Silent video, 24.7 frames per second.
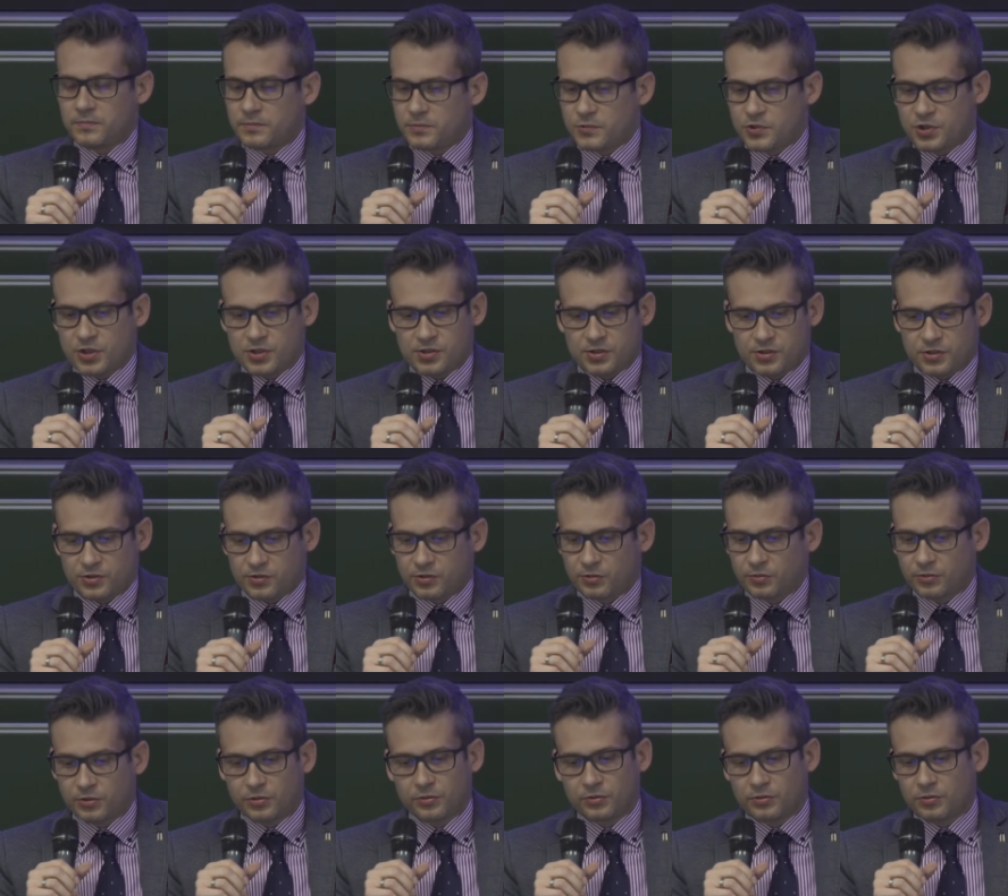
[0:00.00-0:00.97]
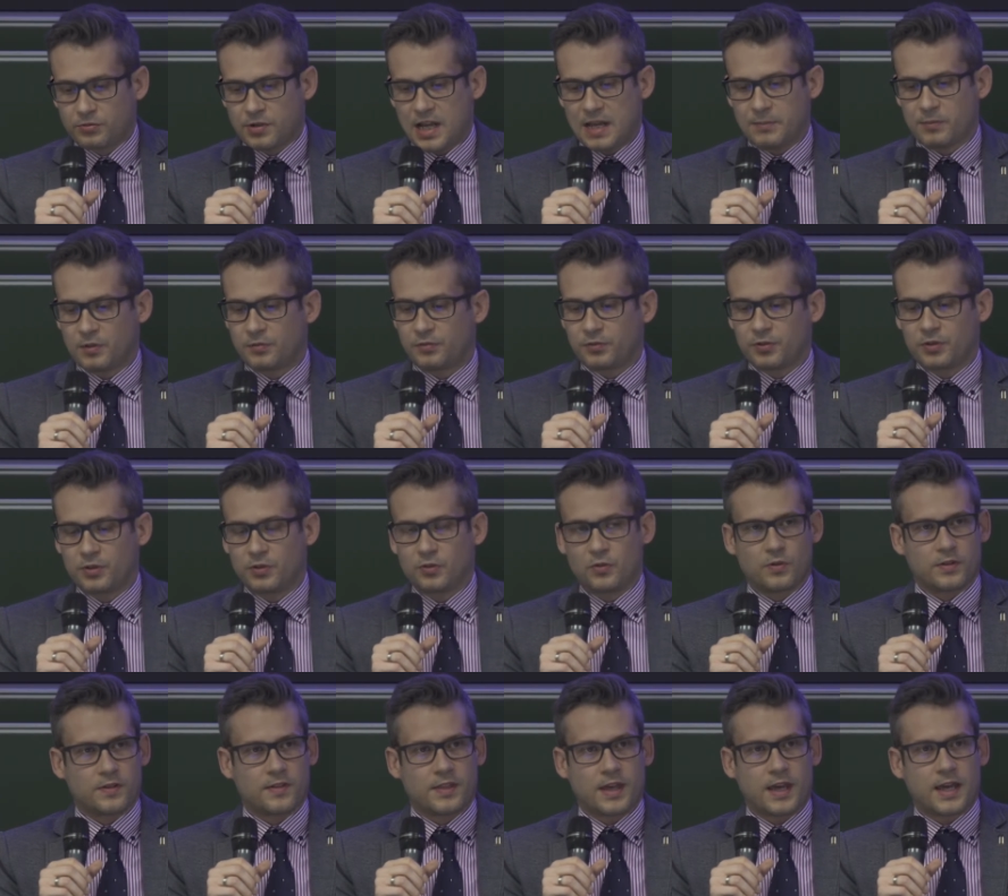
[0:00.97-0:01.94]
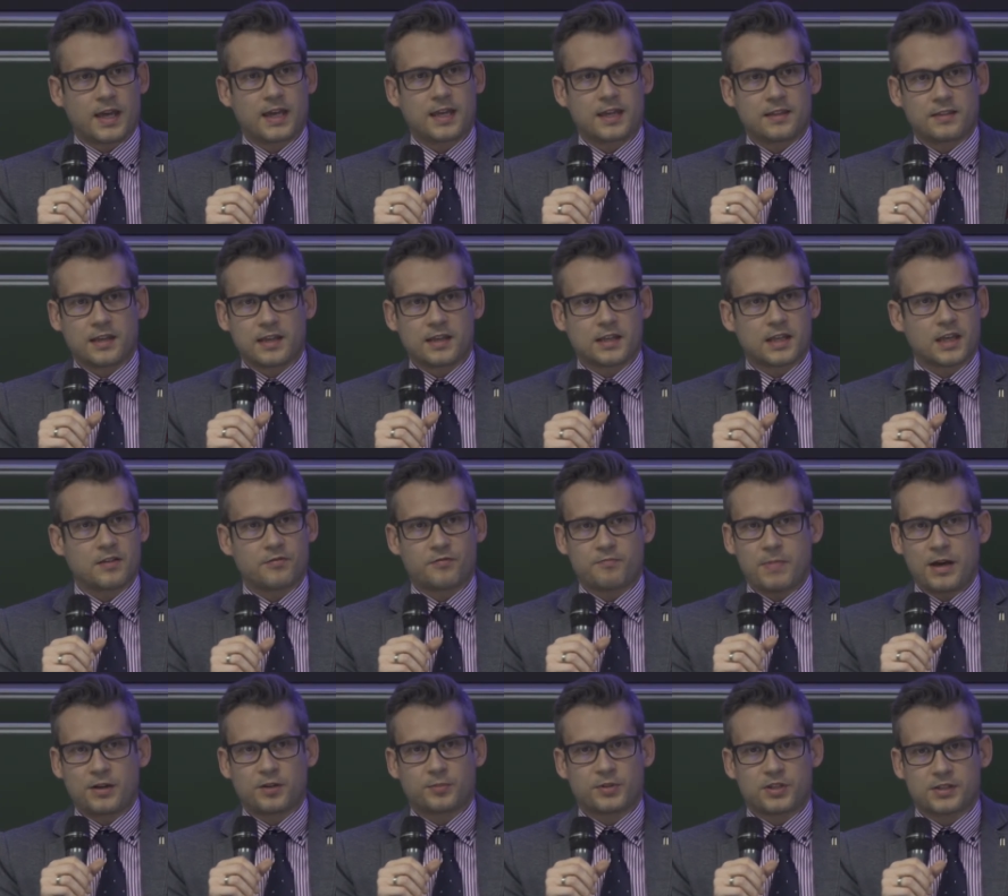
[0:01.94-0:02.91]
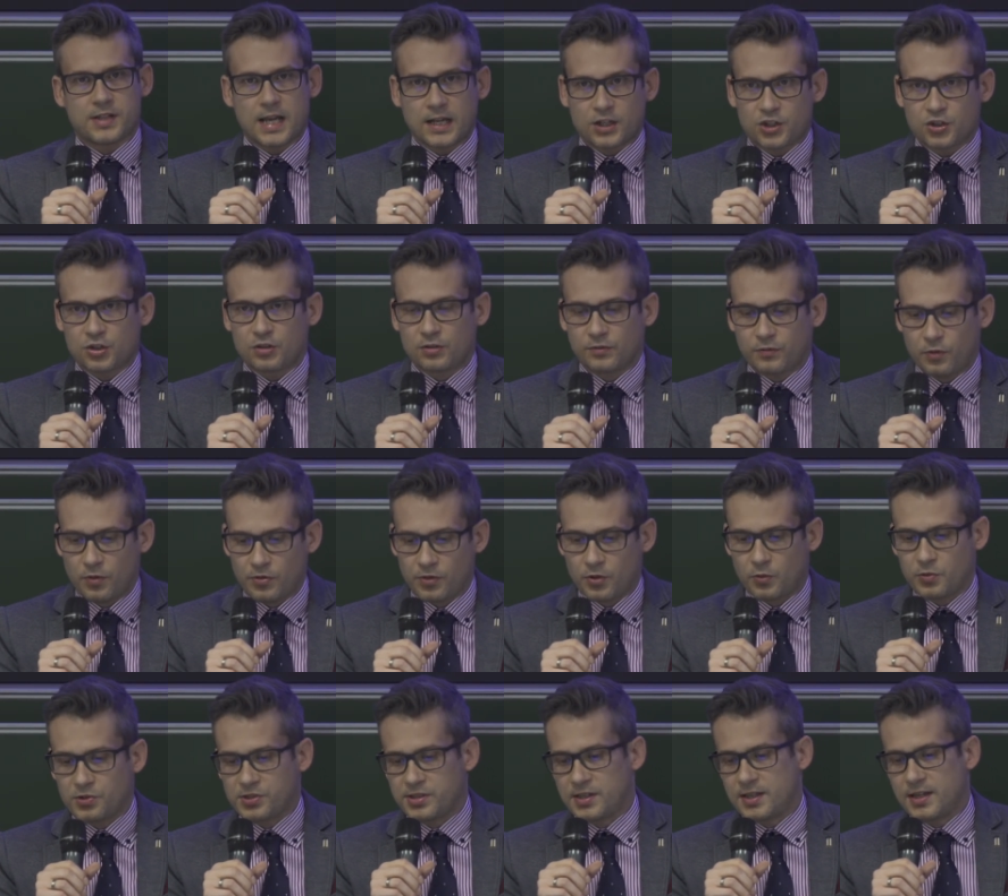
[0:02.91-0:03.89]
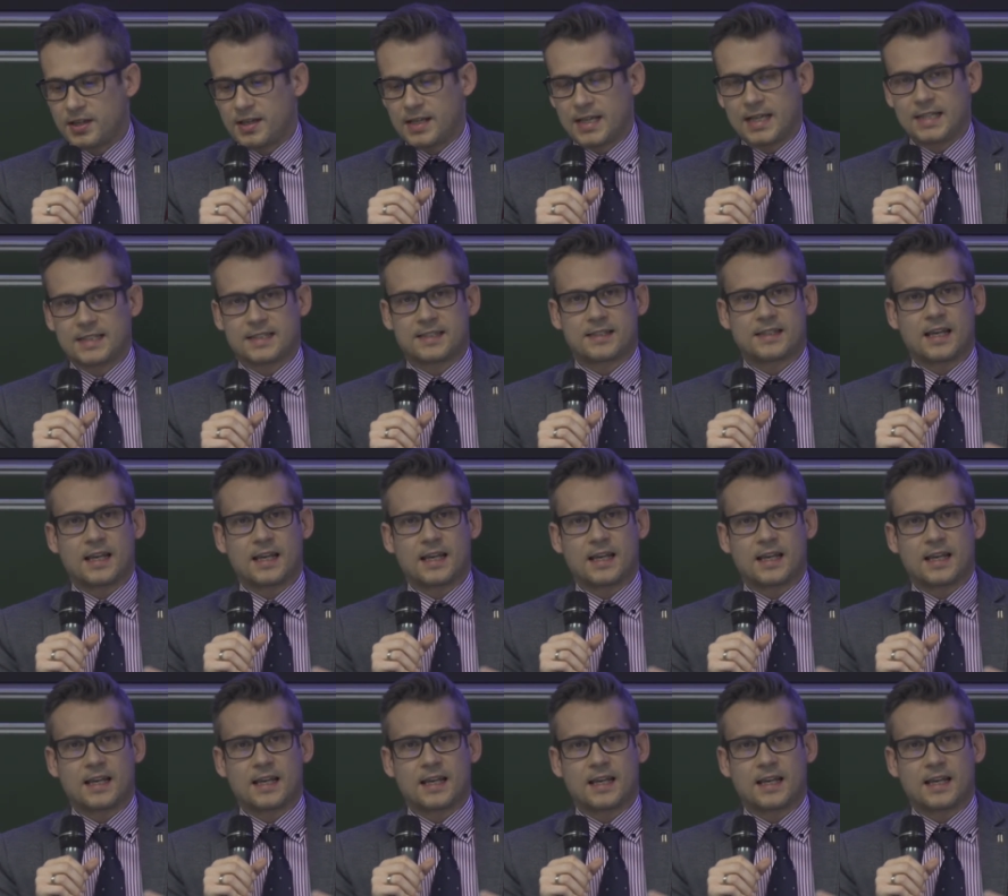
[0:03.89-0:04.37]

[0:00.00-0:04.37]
Just to name a few, they give better protection for those in need.